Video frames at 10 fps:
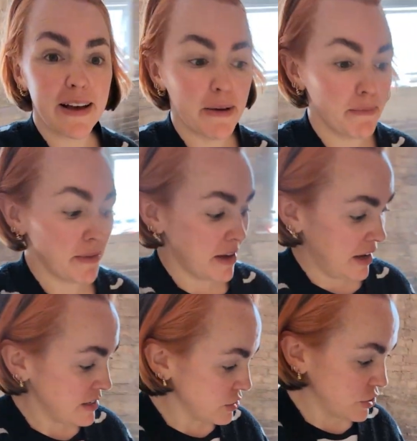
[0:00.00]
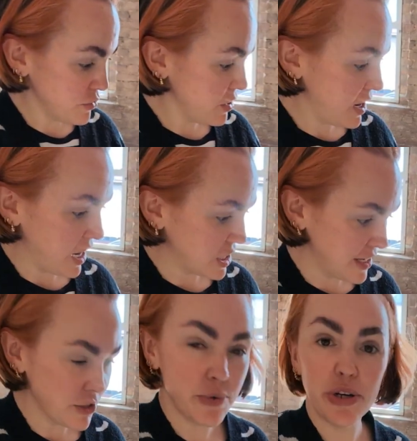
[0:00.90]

It's looking all right actually.